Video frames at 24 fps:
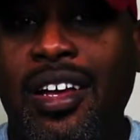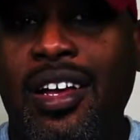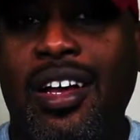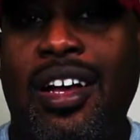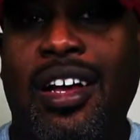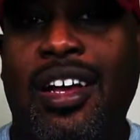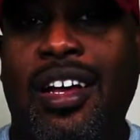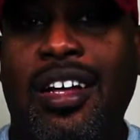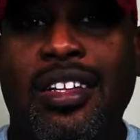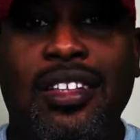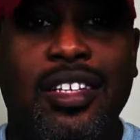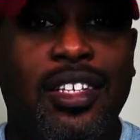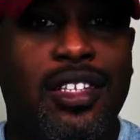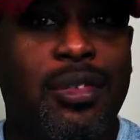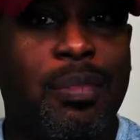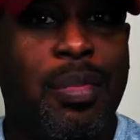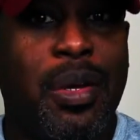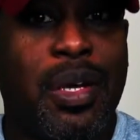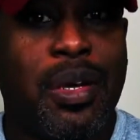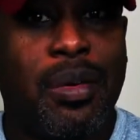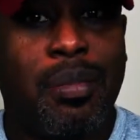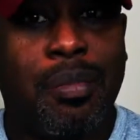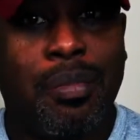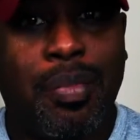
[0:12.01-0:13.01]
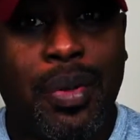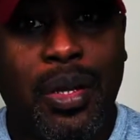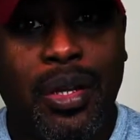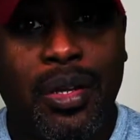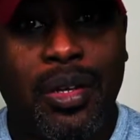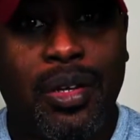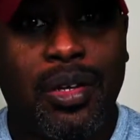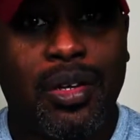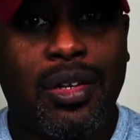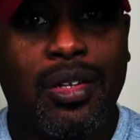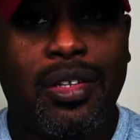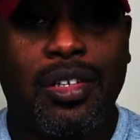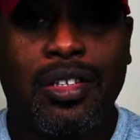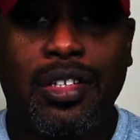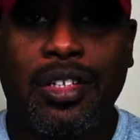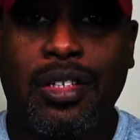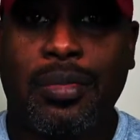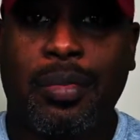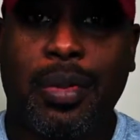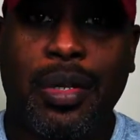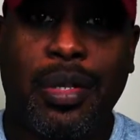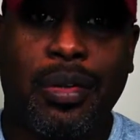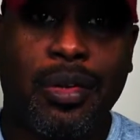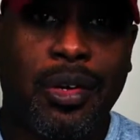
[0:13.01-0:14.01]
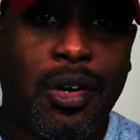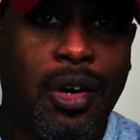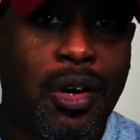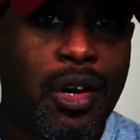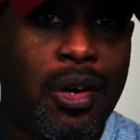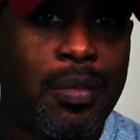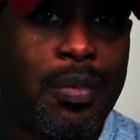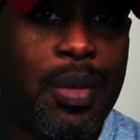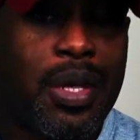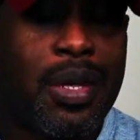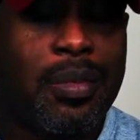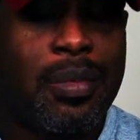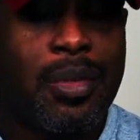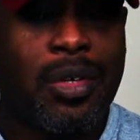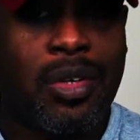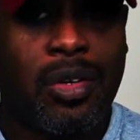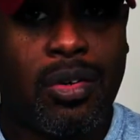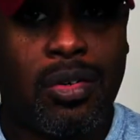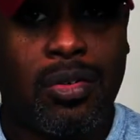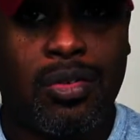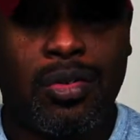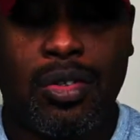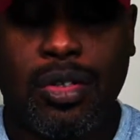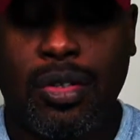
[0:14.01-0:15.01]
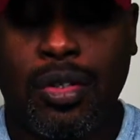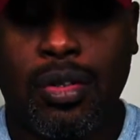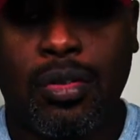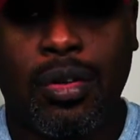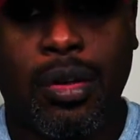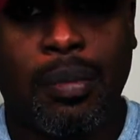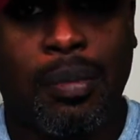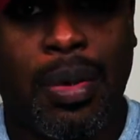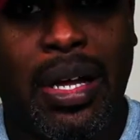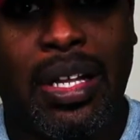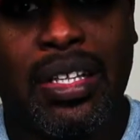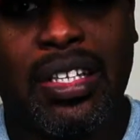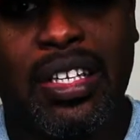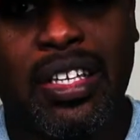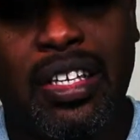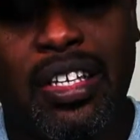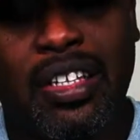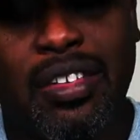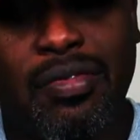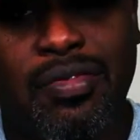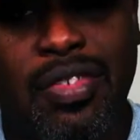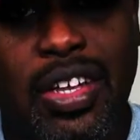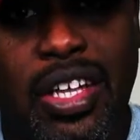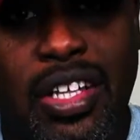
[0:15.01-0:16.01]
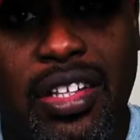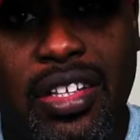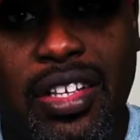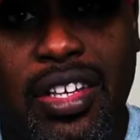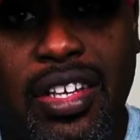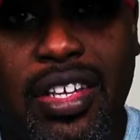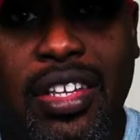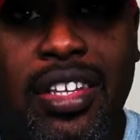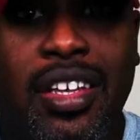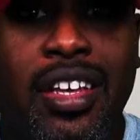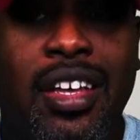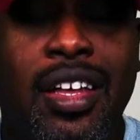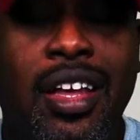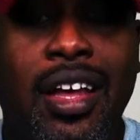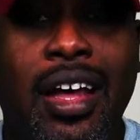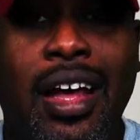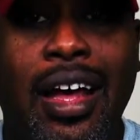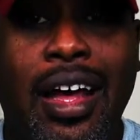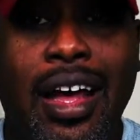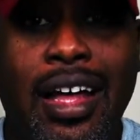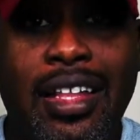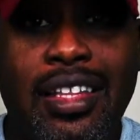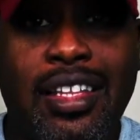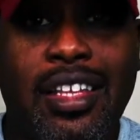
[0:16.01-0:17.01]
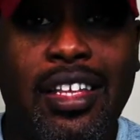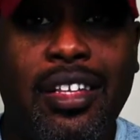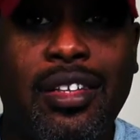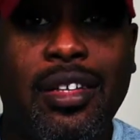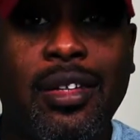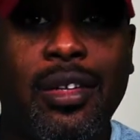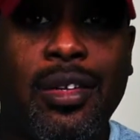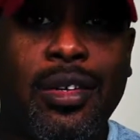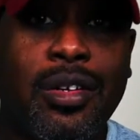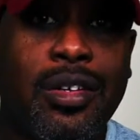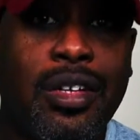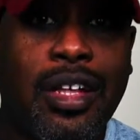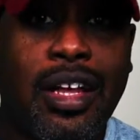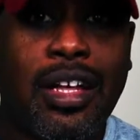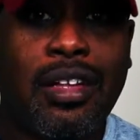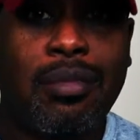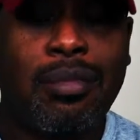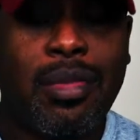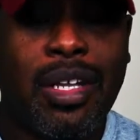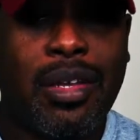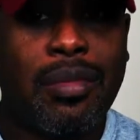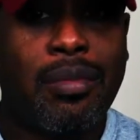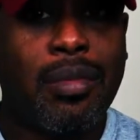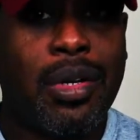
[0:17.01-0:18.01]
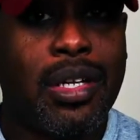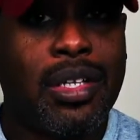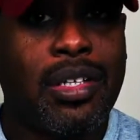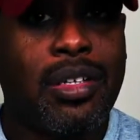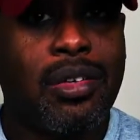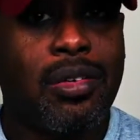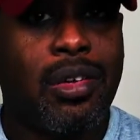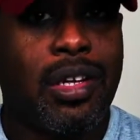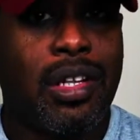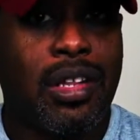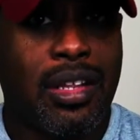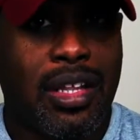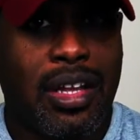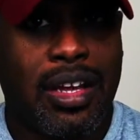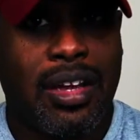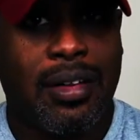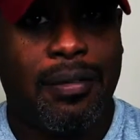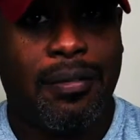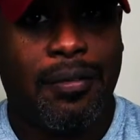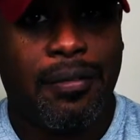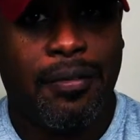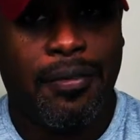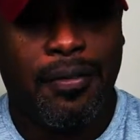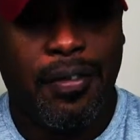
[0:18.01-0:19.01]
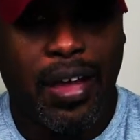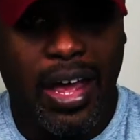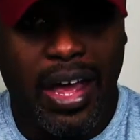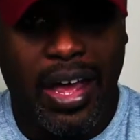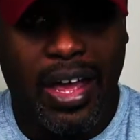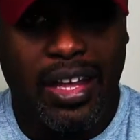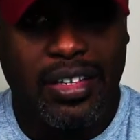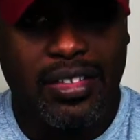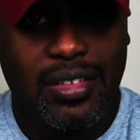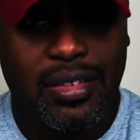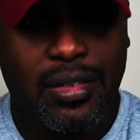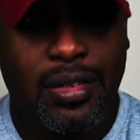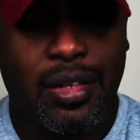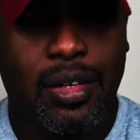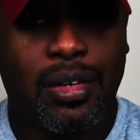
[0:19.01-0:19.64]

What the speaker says: I need to pay a bill. I need to pay the car payment. Oh, I'm about to get evicted. I need to learn how to make money online fast.